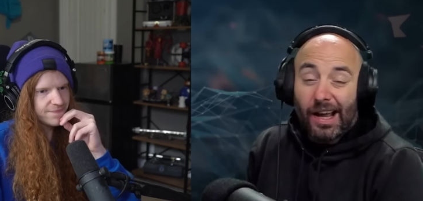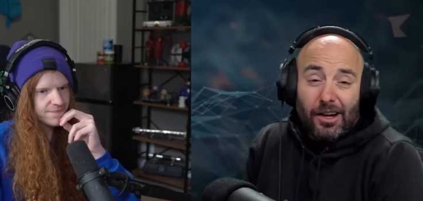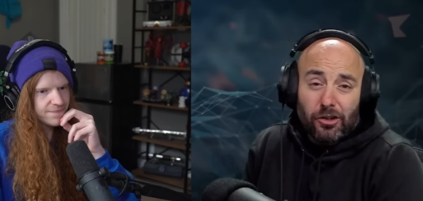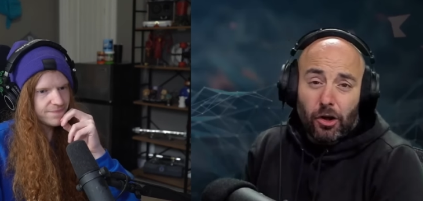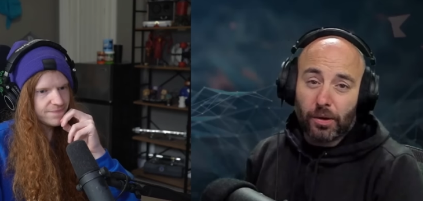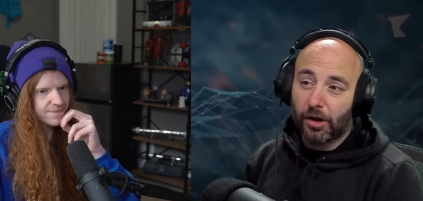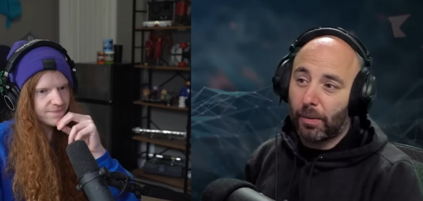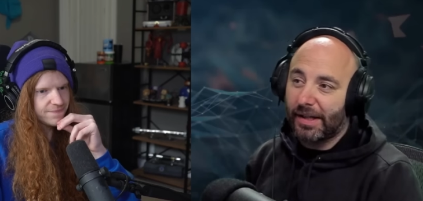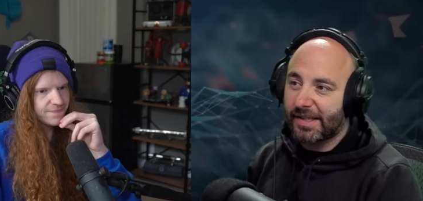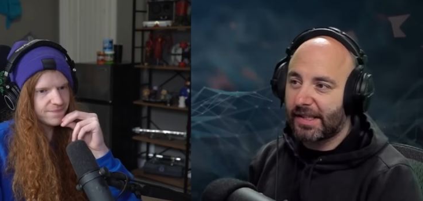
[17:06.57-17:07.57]
Speaker 1: I don't know. We're gonna
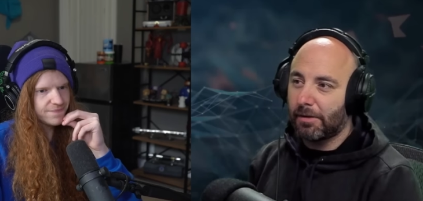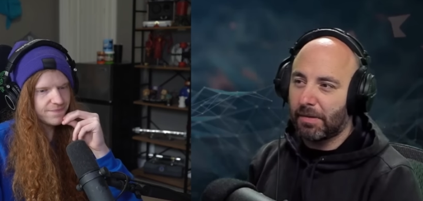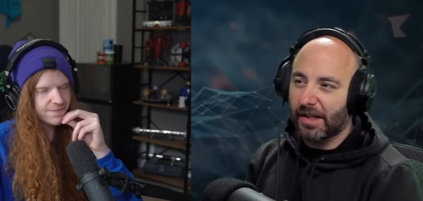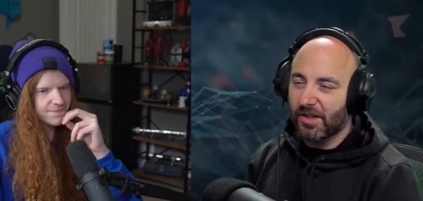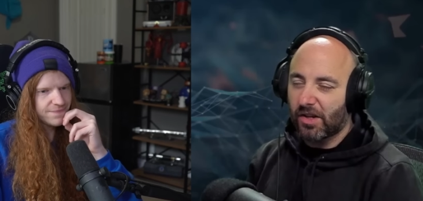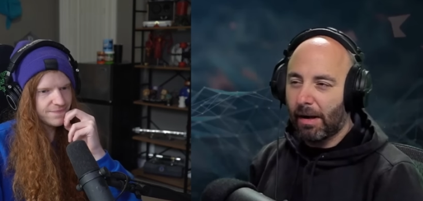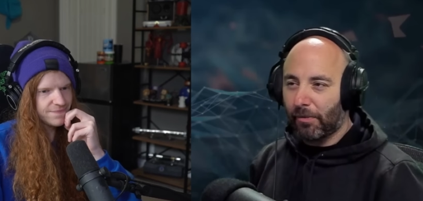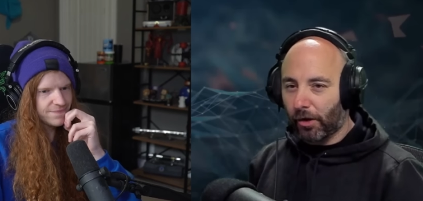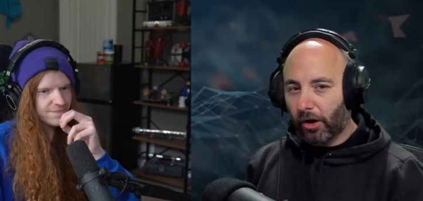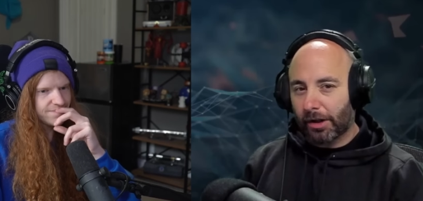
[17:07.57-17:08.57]
wait and see because
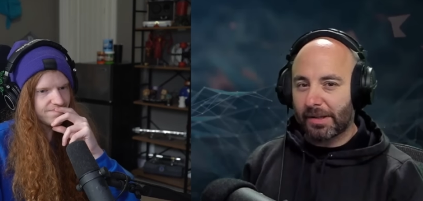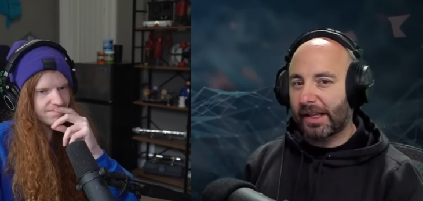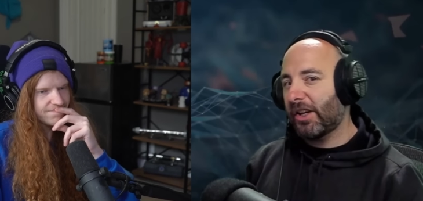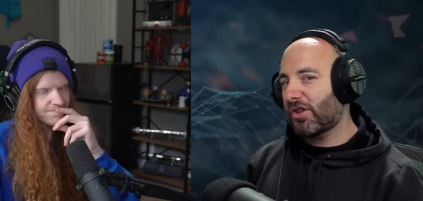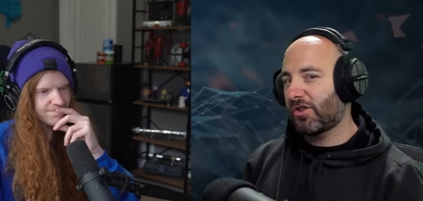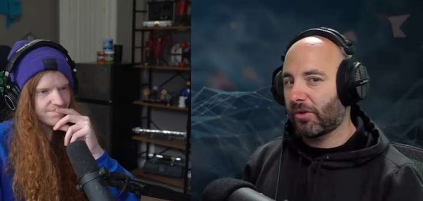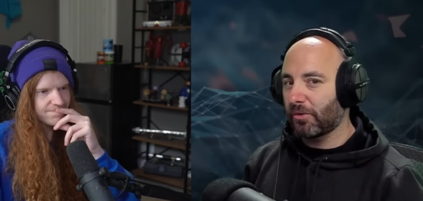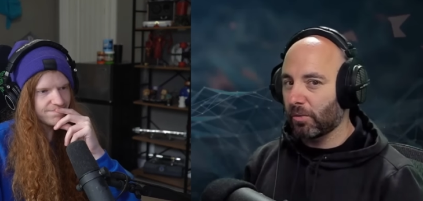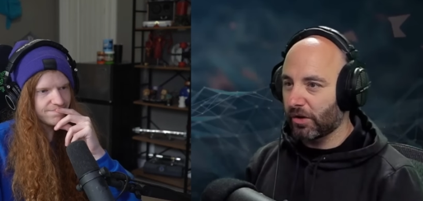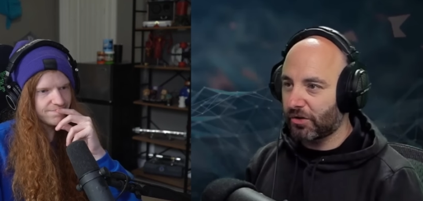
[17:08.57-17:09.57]
there are limitations on
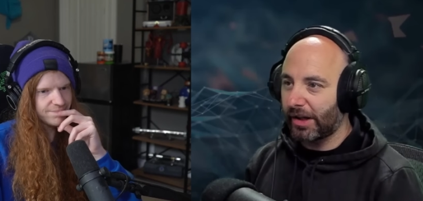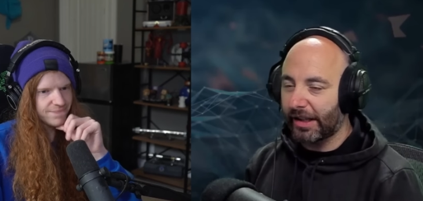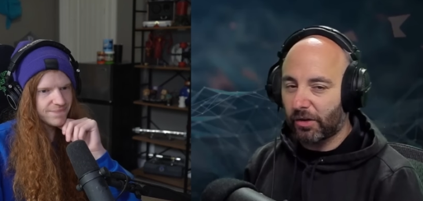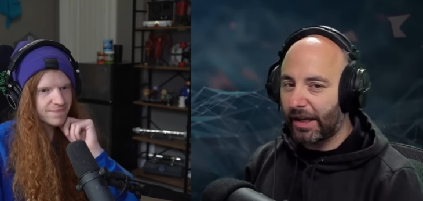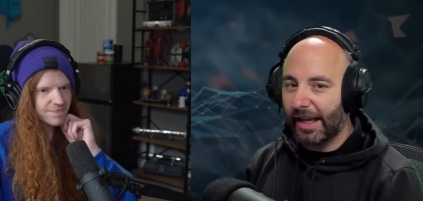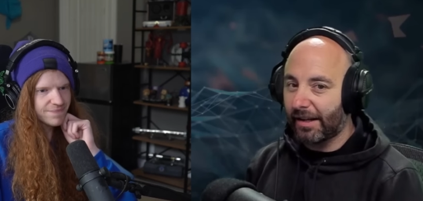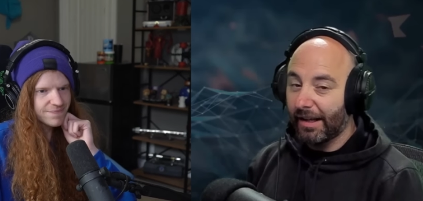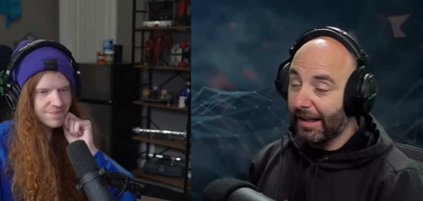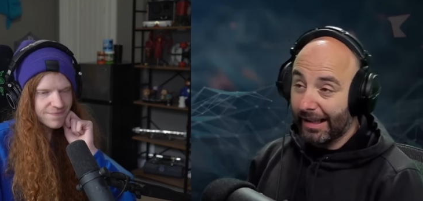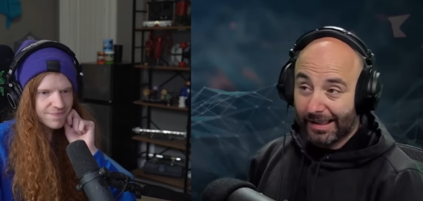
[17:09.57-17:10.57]
rune words, right? Like you can't,
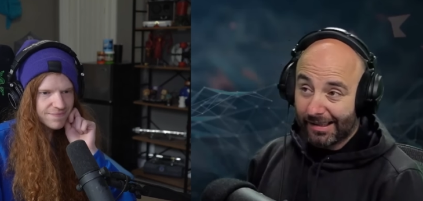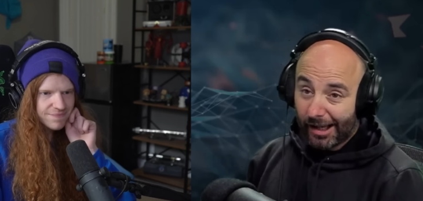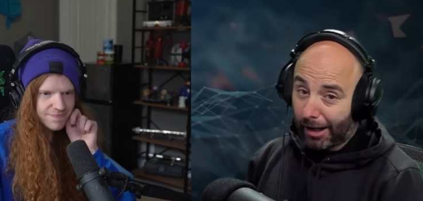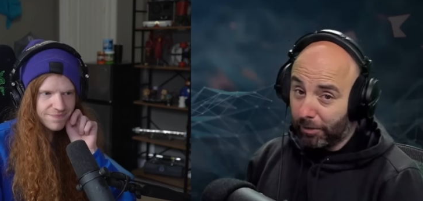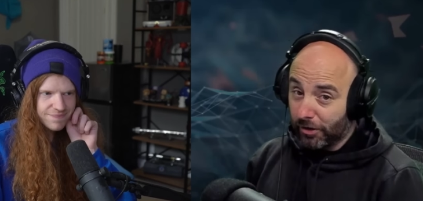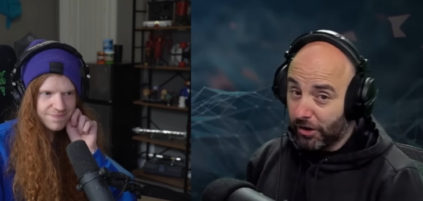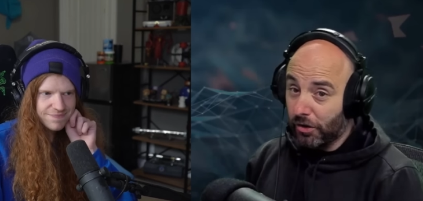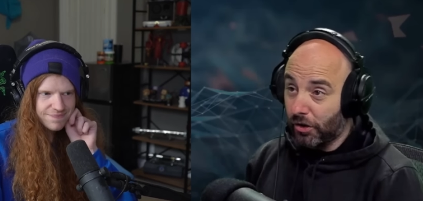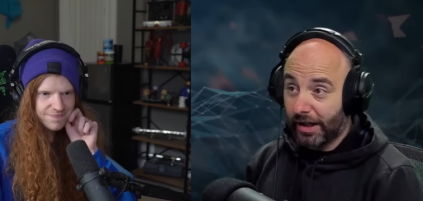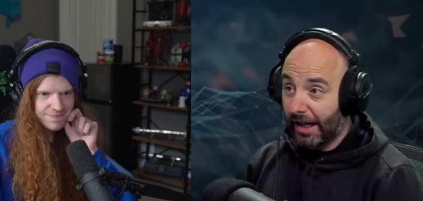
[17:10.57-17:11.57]
like in Diablo 2,
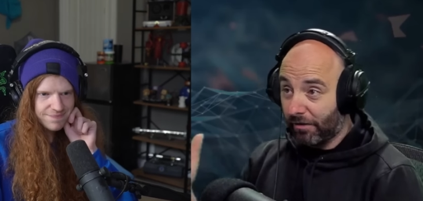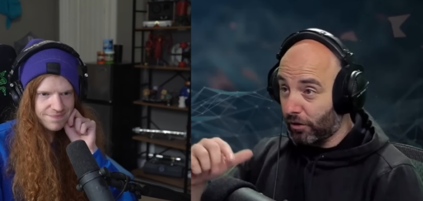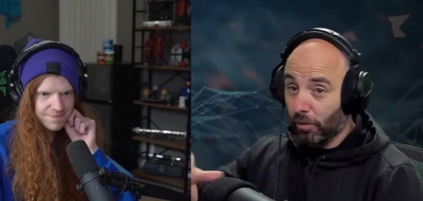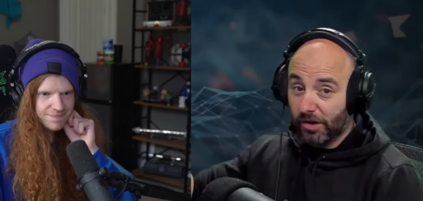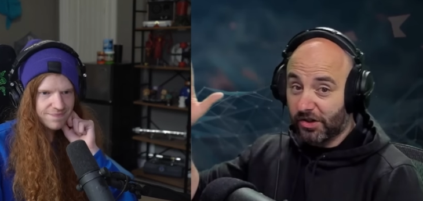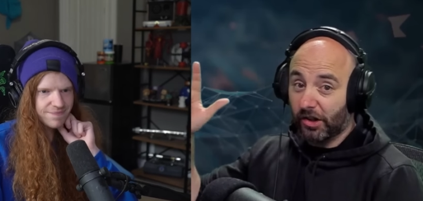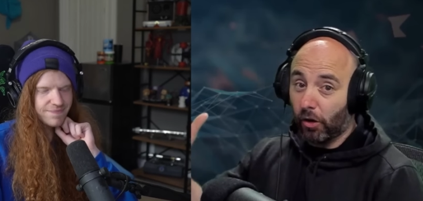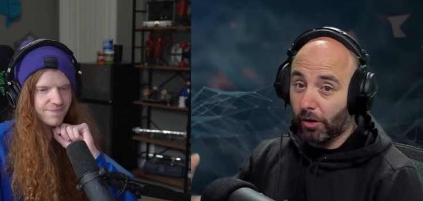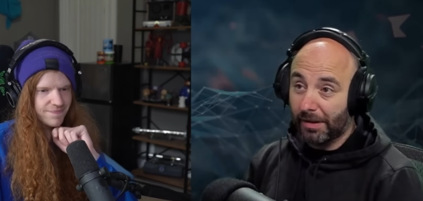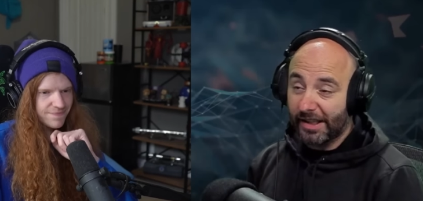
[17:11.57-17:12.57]
you could have rune words
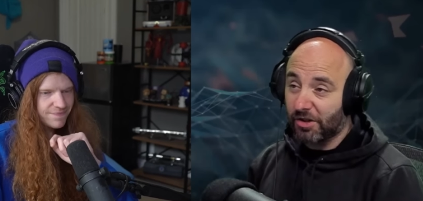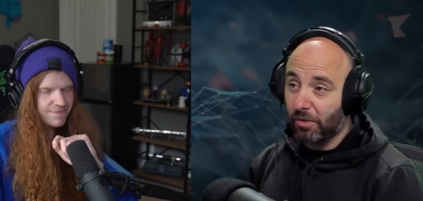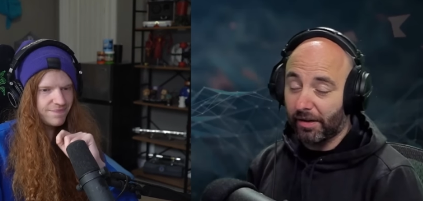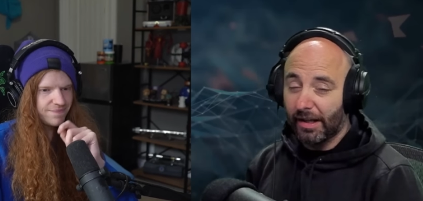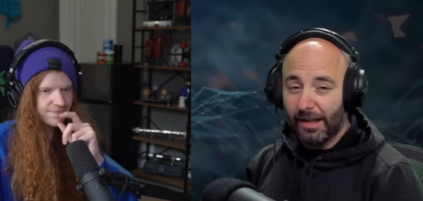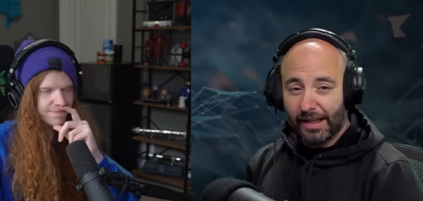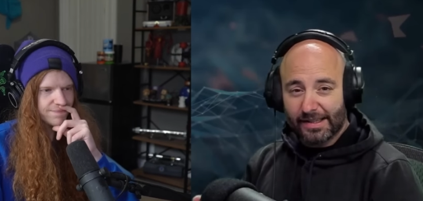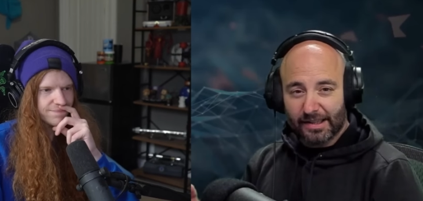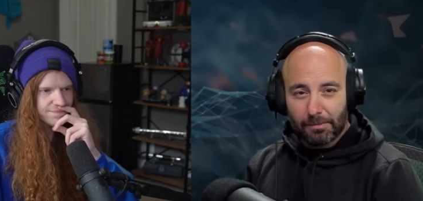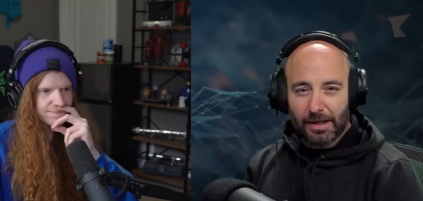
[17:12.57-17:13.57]
galore, but in this one,
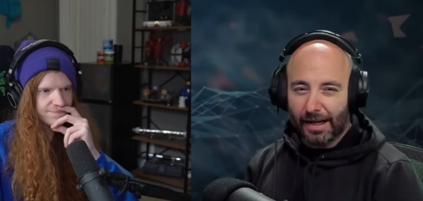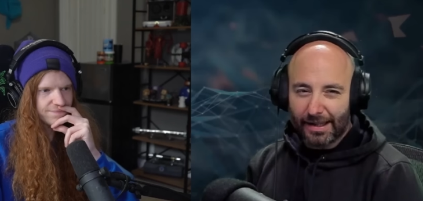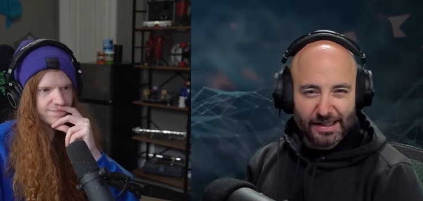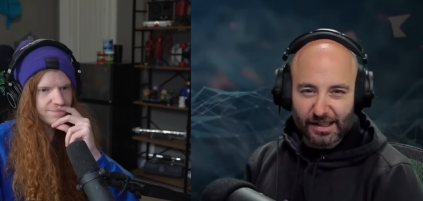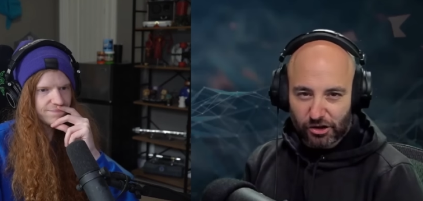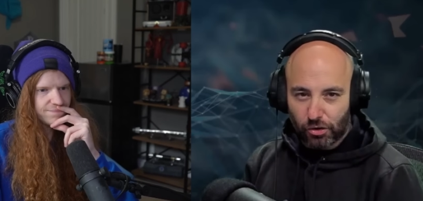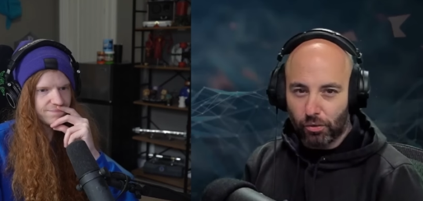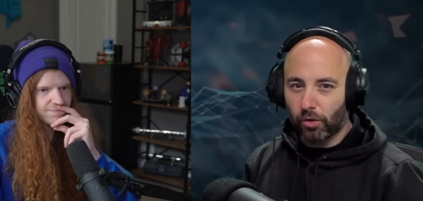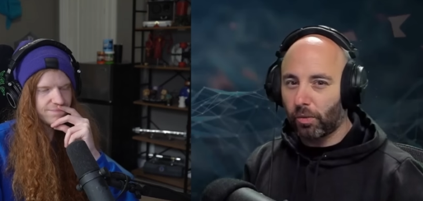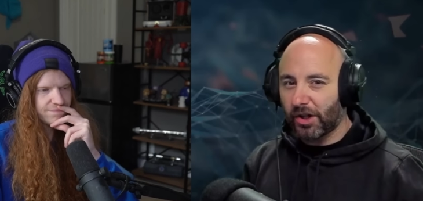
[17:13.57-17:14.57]
it's limited. I think it's like two
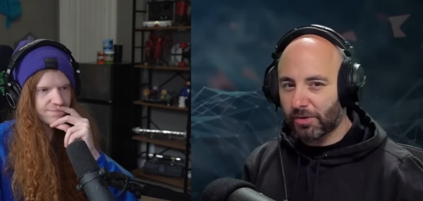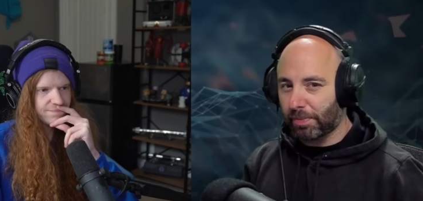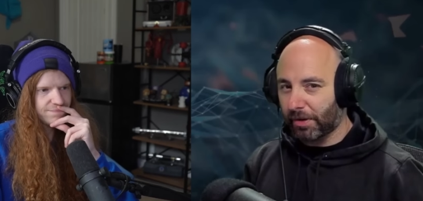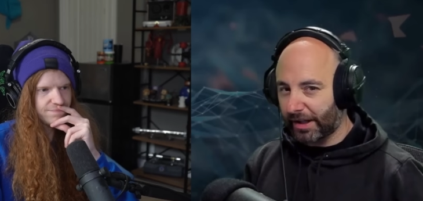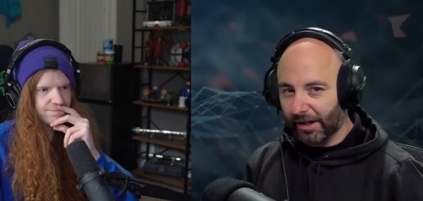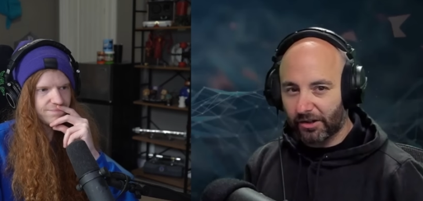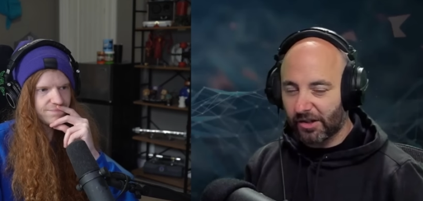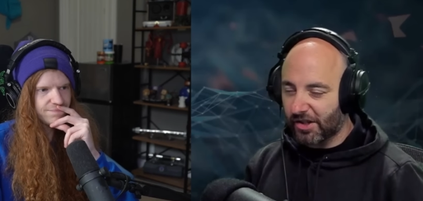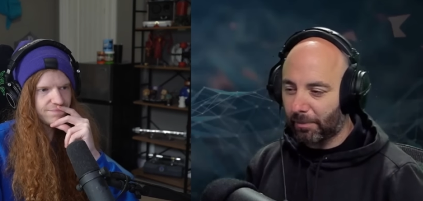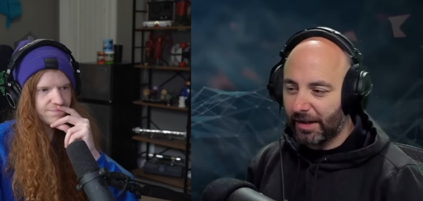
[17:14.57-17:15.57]
rune words per character or
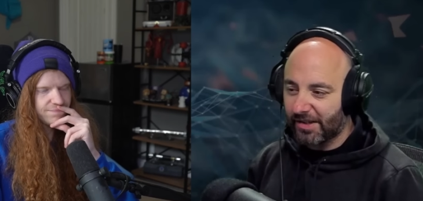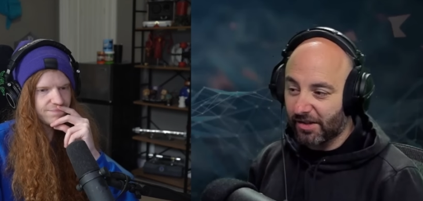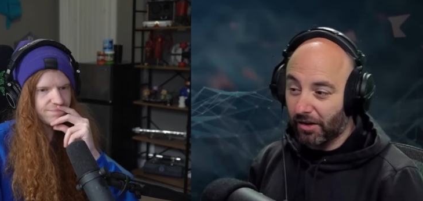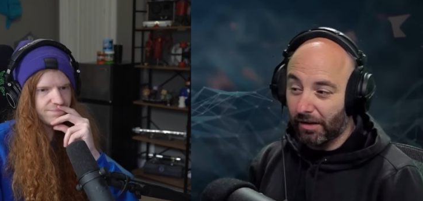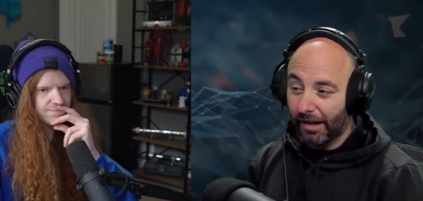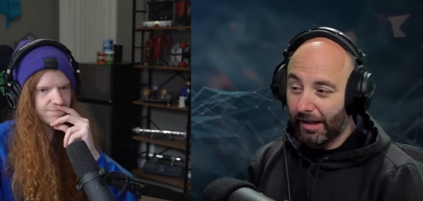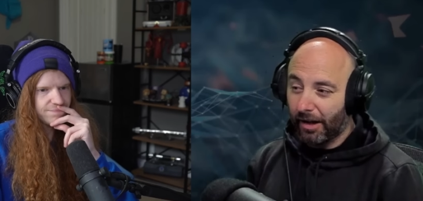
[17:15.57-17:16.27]
something. So